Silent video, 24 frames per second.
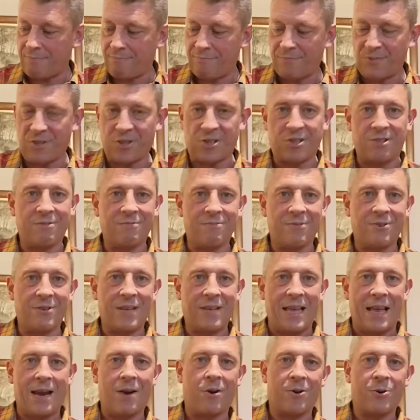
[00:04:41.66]
just
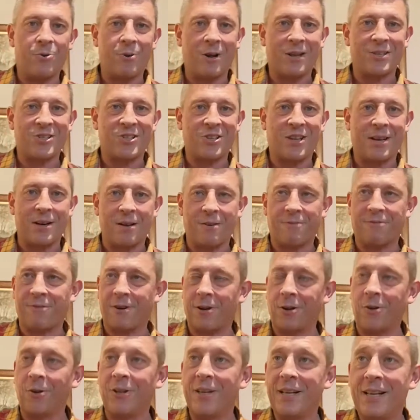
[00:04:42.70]
get hold of a Skinner
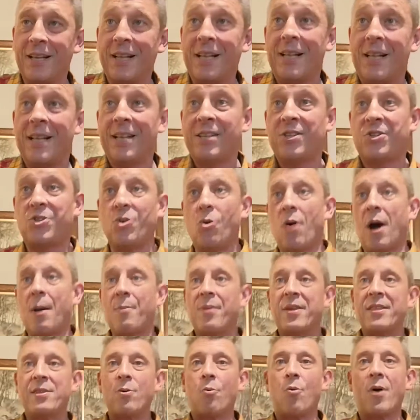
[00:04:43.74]
fiddle. So I'm
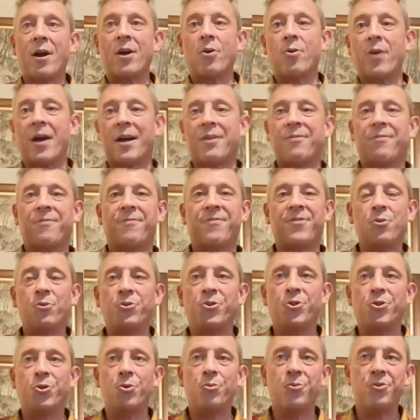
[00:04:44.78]
going to work on a few
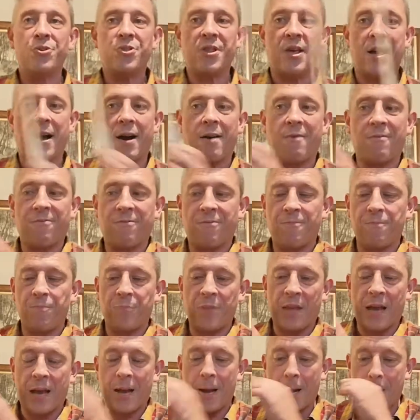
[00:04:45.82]
tunes that I've
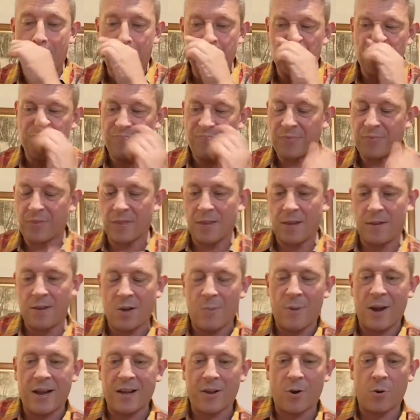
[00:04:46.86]

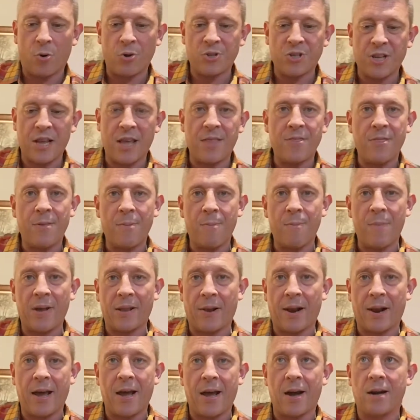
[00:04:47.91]
come across in the
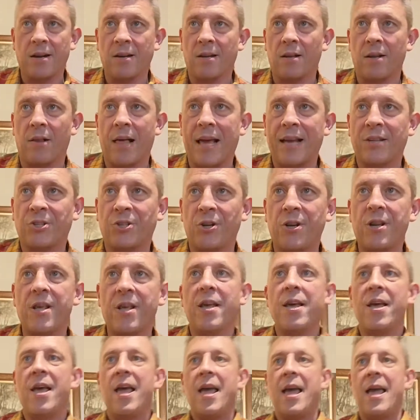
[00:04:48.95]
Miller Hearn collection.
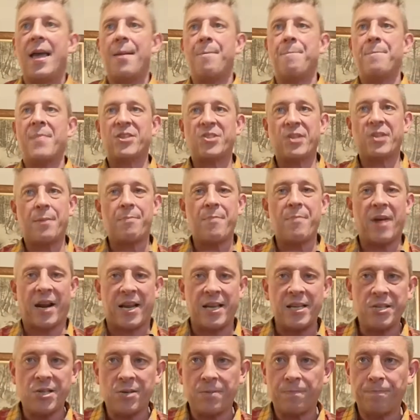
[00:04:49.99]
Mr.
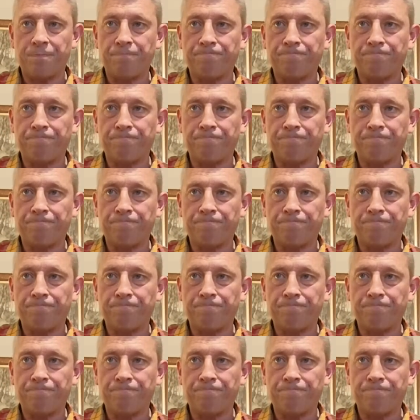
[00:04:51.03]
Mickey's,